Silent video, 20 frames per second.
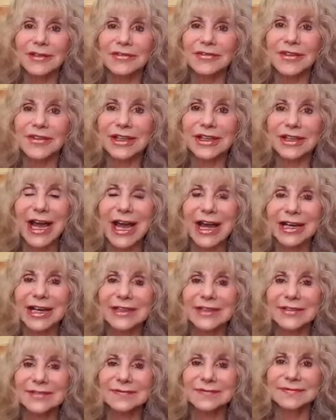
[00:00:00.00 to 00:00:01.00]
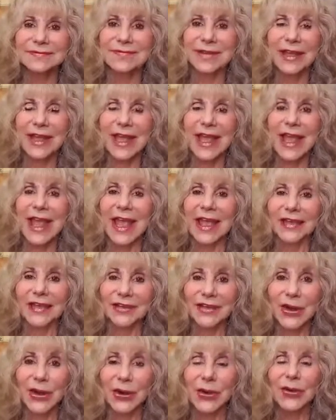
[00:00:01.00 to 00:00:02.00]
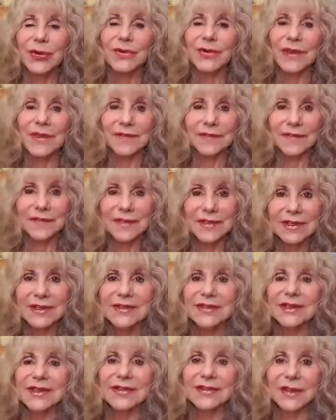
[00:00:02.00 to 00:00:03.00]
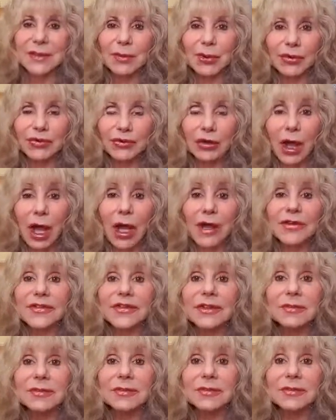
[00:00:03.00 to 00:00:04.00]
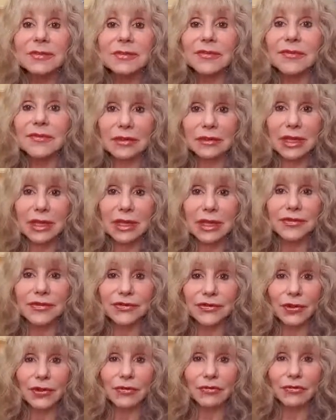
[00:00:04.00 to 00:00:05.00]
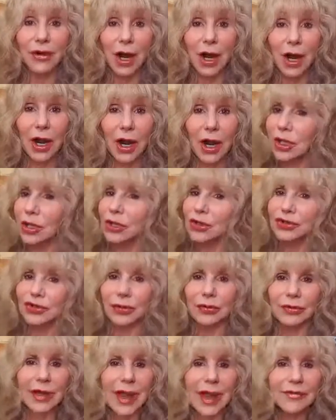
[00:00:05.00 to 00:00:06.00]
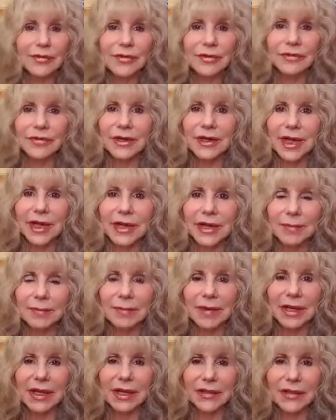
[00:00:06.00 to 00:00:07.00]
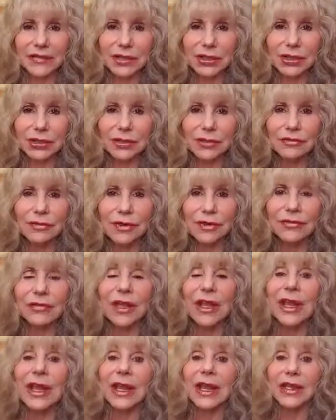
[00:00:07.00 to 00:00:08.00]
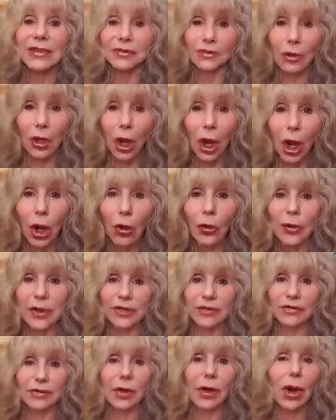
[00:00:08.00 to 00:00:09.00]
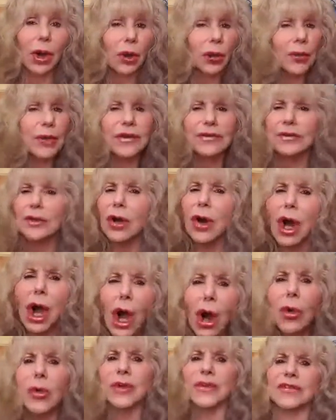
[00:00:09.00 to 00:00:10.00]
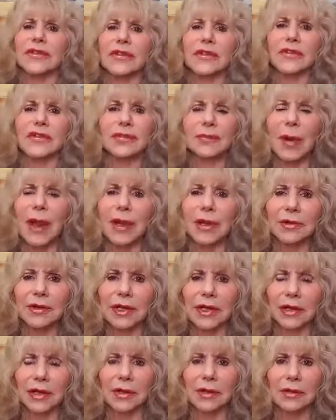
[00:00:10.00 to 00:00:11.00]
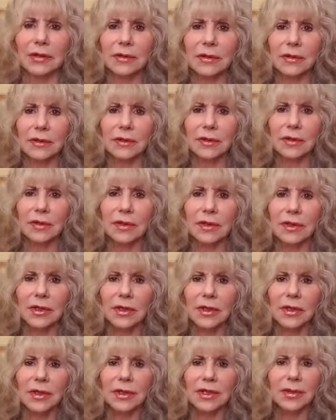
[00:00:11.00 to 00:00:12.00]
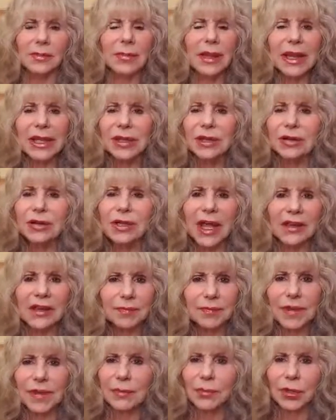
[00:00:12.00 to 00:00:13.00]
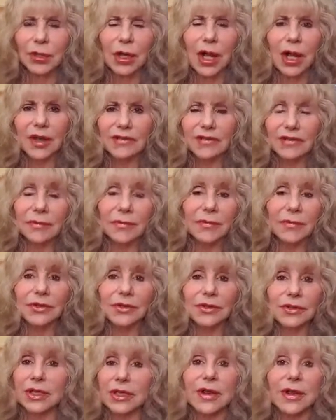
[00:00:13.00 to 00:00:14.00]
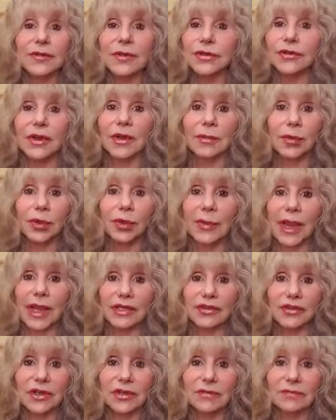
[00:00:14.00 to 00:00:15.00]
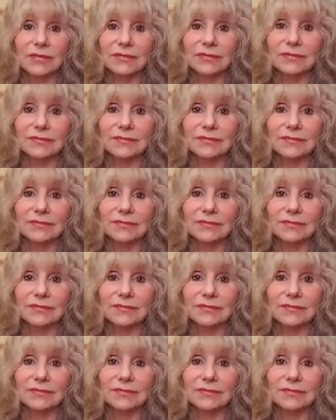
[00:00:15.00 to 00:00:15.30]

feel a hug and know that this is the most awesome day of your life so far. Don't ever forget it, because the universe is always, always, always conspiring to make your life be more awesome than you can ever dream or imagine.